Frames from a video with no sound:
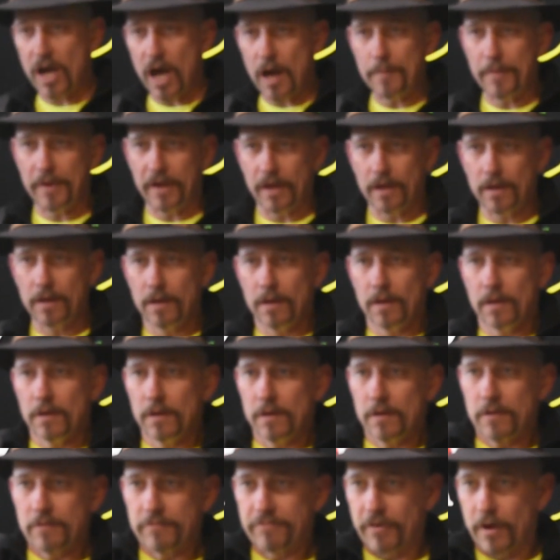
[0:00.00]
coming
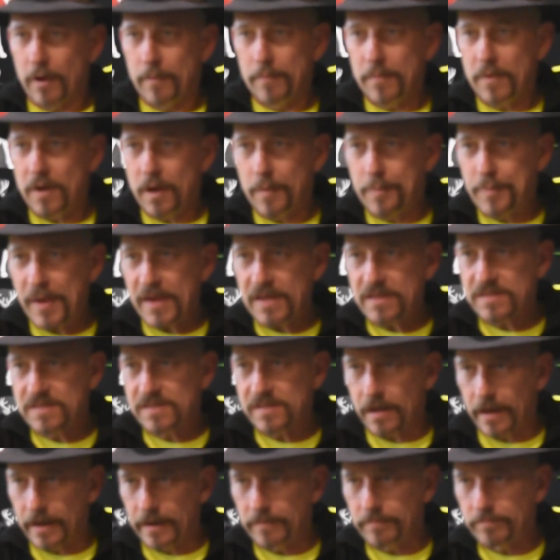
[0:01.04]
from a pin
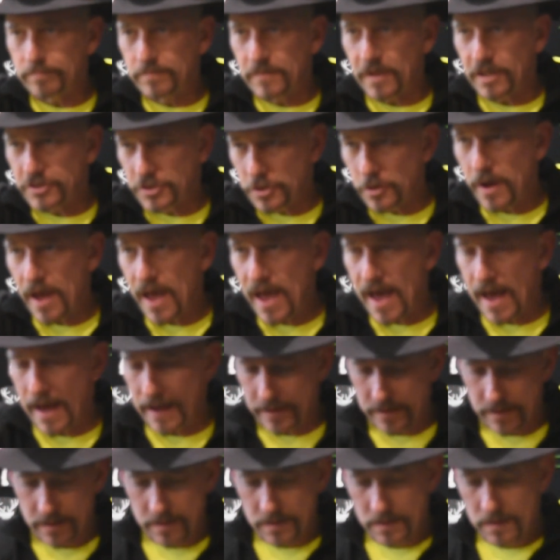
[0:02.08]
sight that you had.